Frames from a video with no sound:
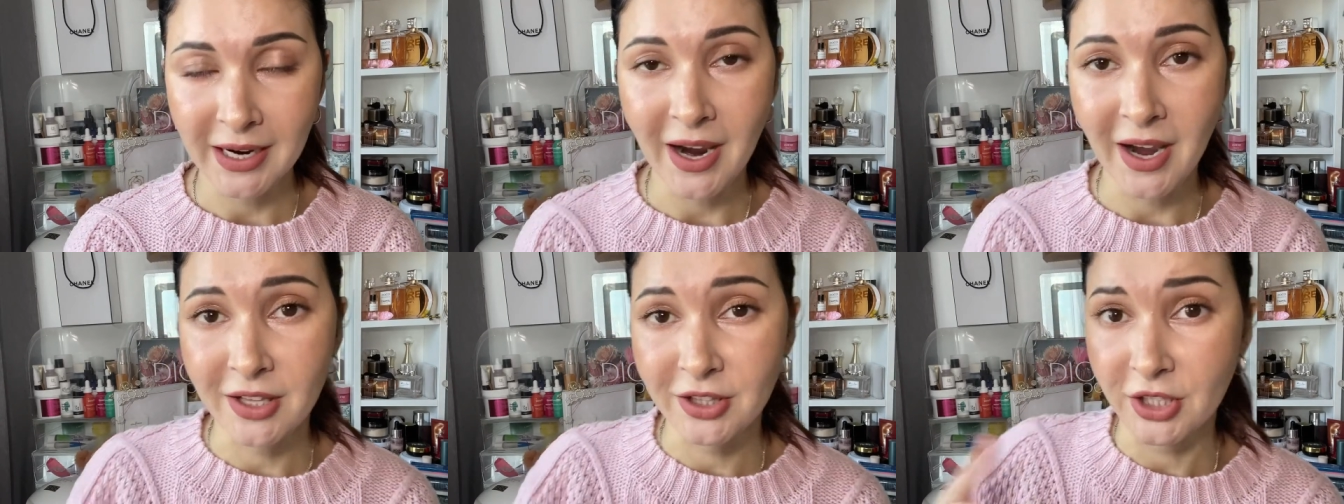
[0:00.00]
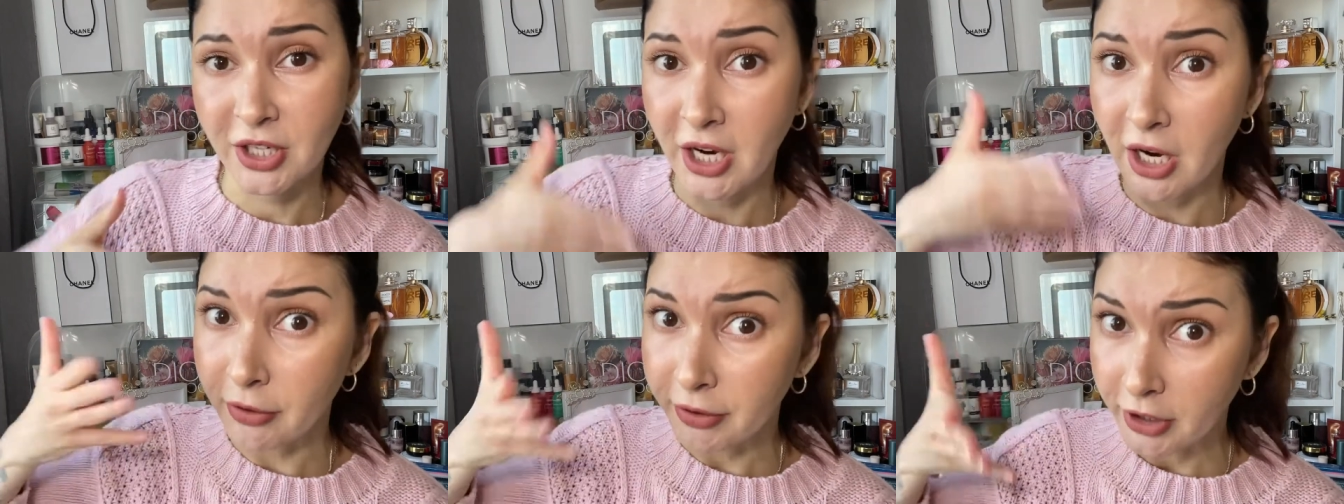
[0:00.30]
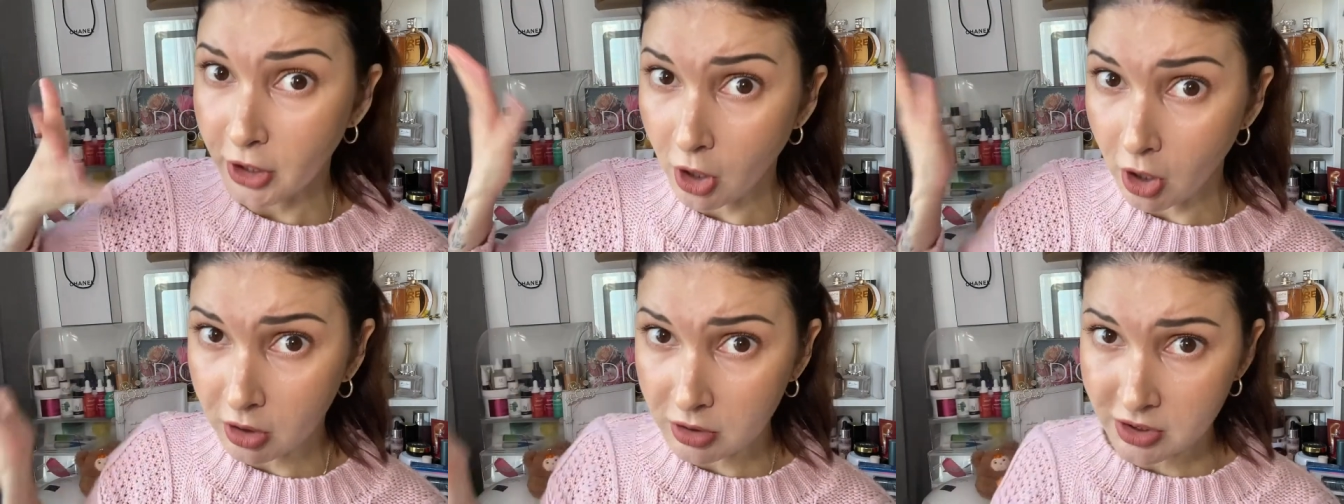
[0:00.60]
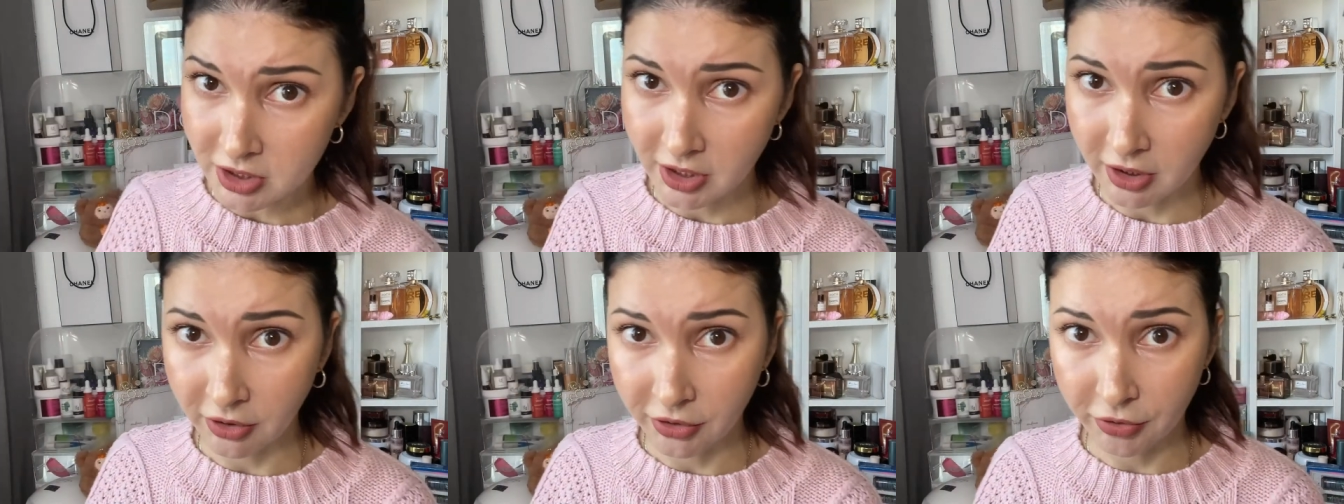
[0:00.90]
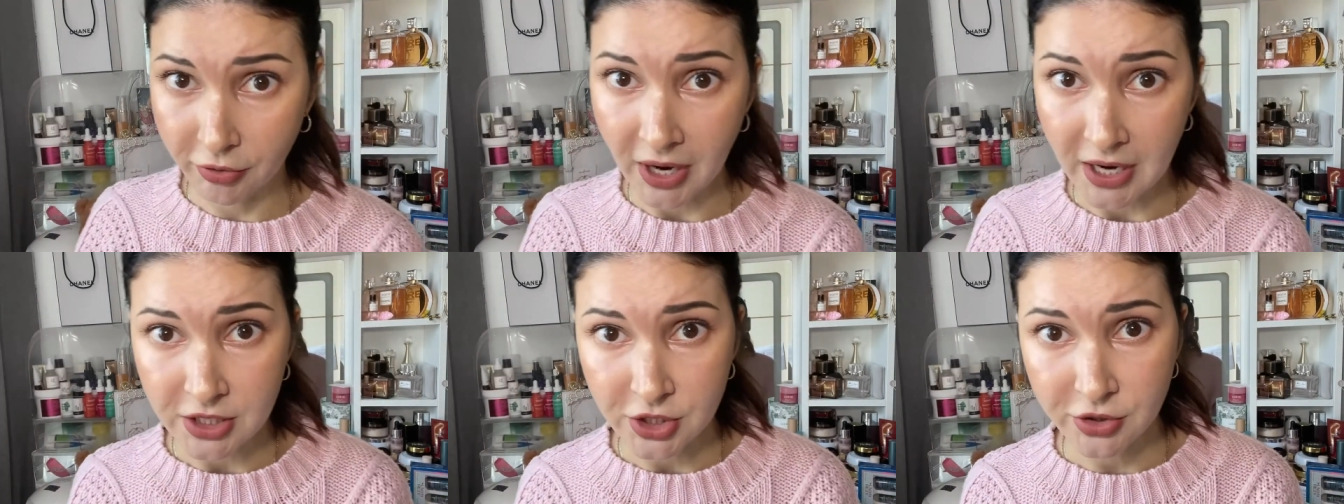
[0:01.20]
and carry on till the
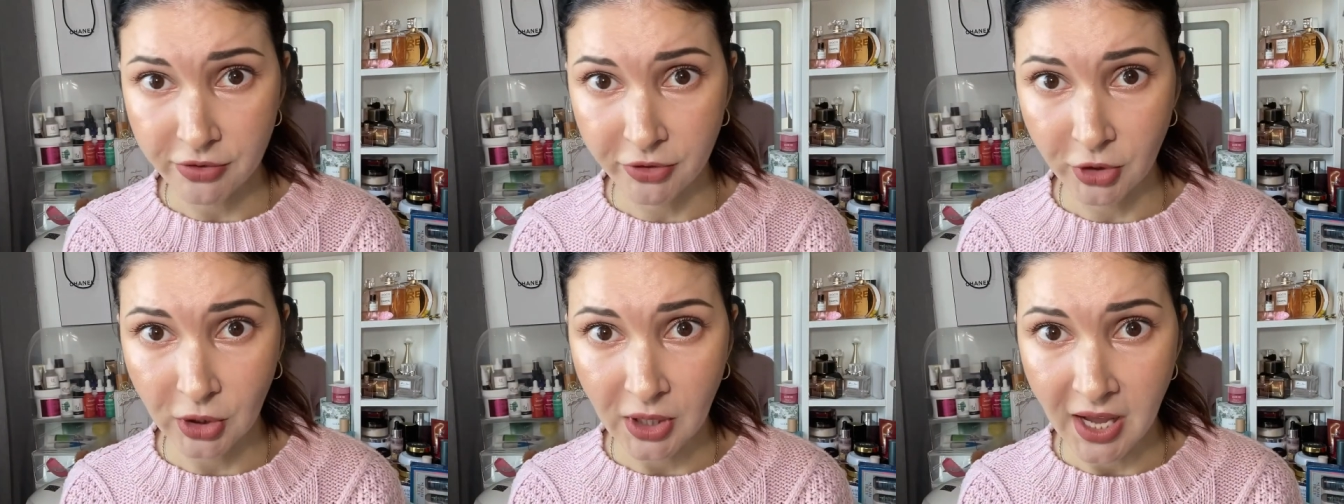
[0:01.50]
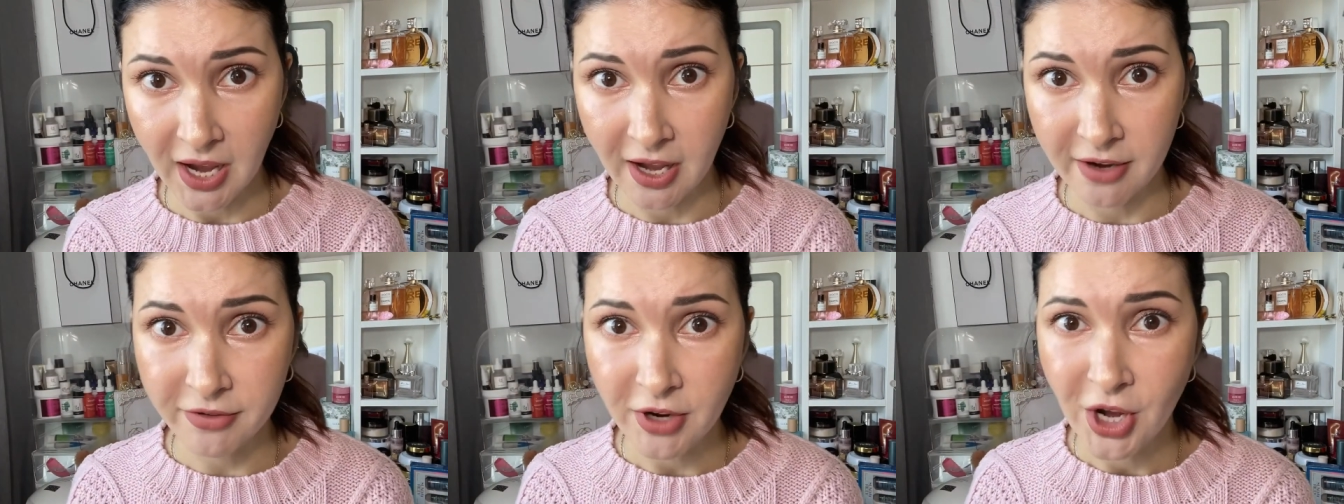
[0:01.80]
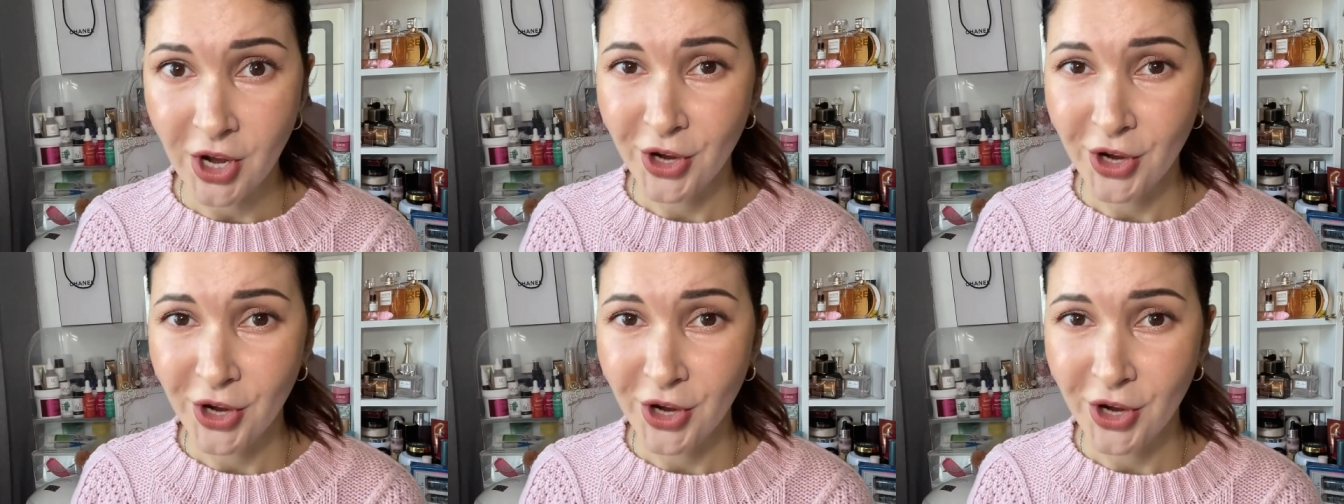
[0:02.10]
rest of your life.